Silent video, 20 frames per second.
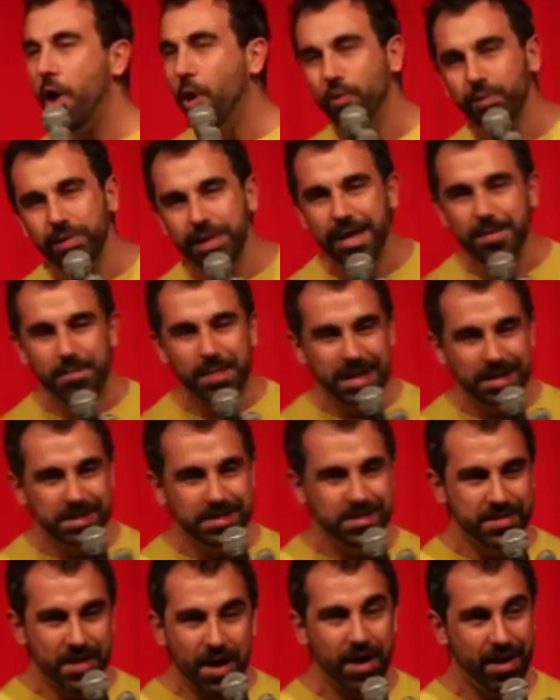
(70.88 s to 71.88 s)
only
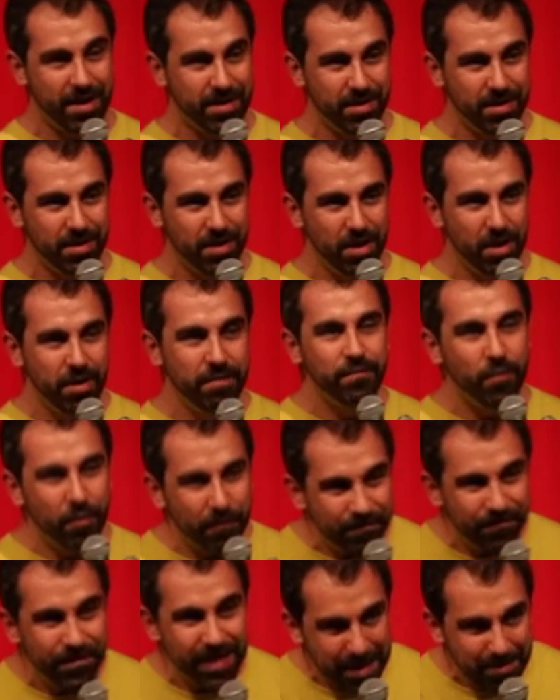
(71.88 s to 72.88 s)
means the
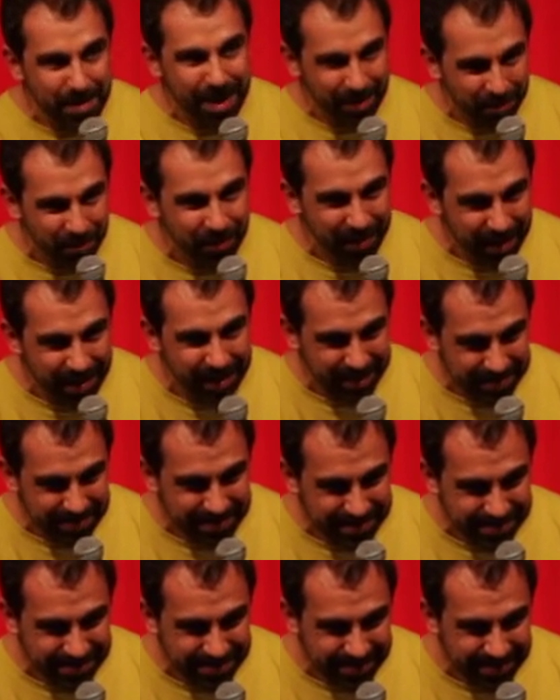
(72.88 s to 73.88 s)
for female
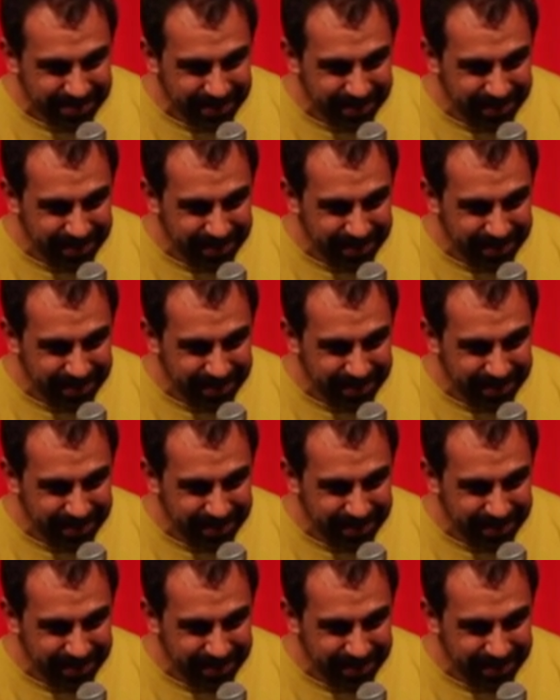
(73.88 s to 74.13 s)
things.